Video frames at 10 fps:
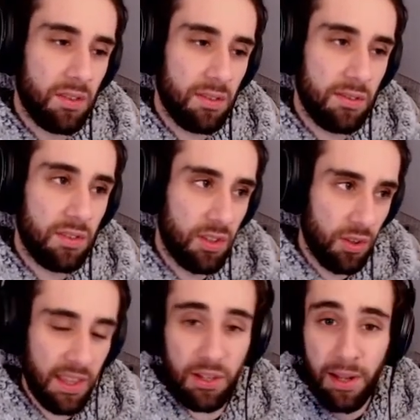To
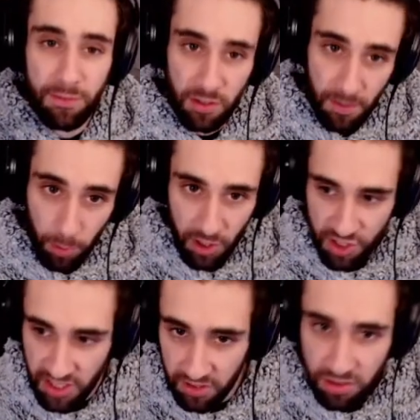do that, you'd have to
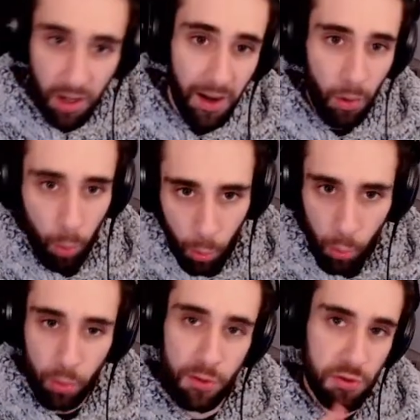demolish the entire
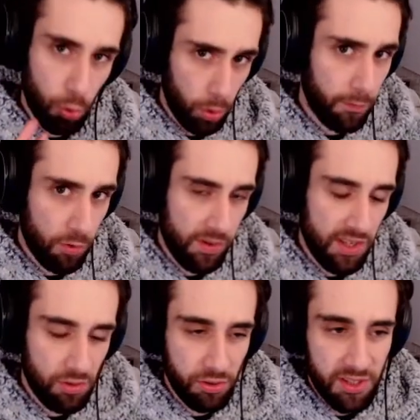wall, lose all of your
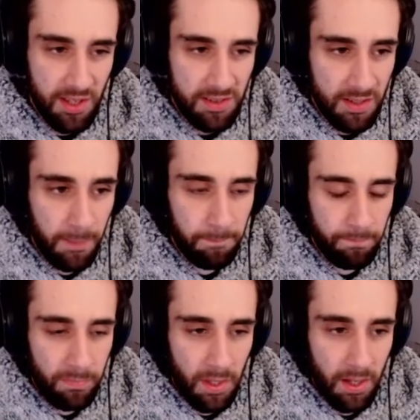resources,
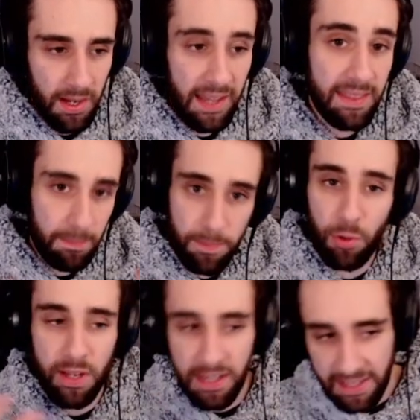and then
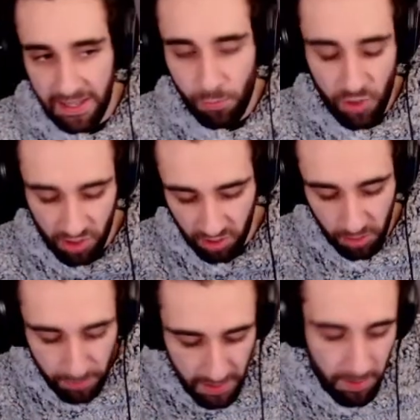build it again, which
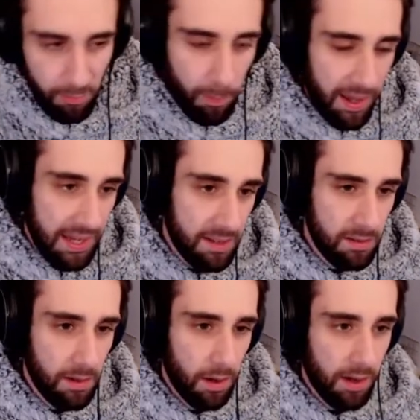could be a bit of a
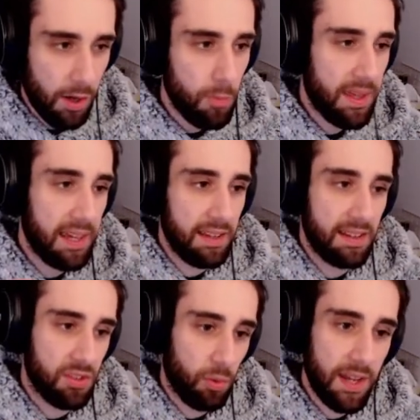pain. I hope here
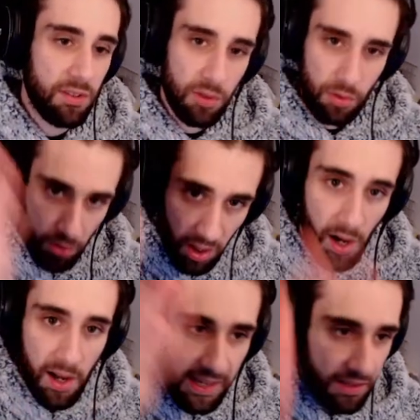there's a way to
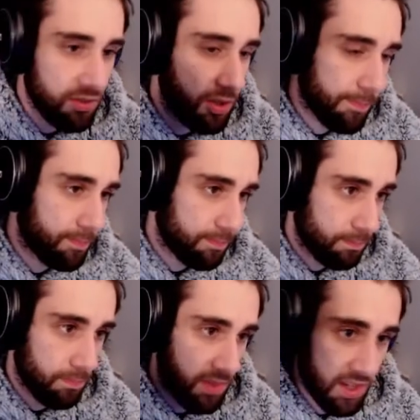cut into
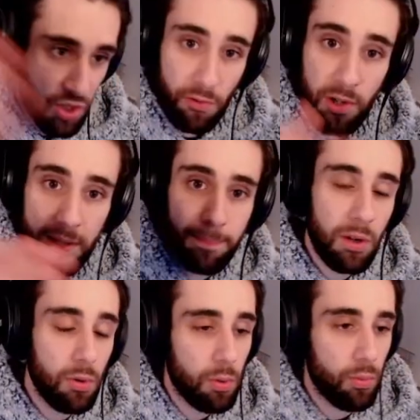things you already
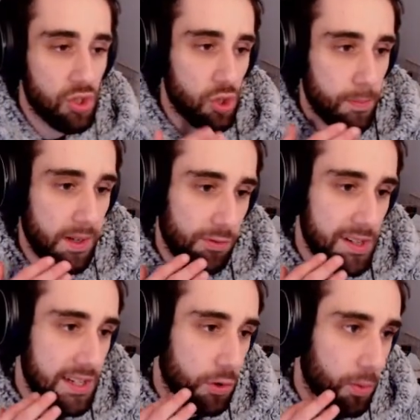built, which should be a
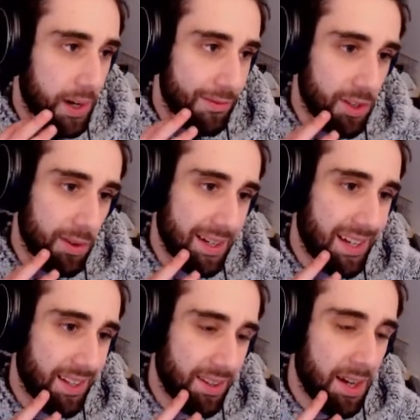really cool way of doing it, and